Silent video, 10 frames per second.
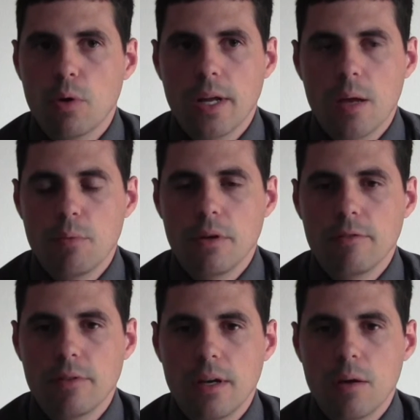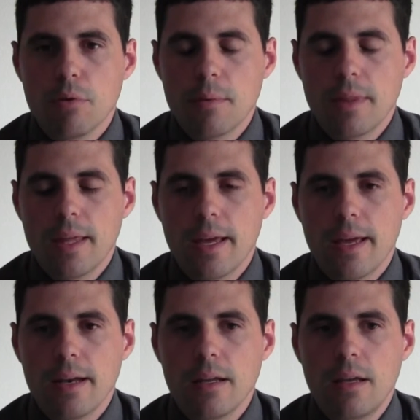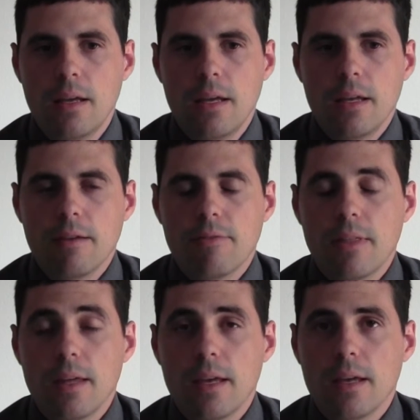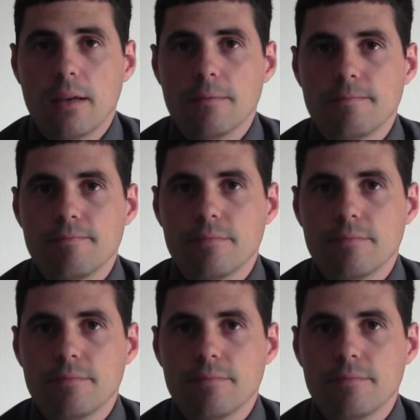what type of upbringing they had, if they,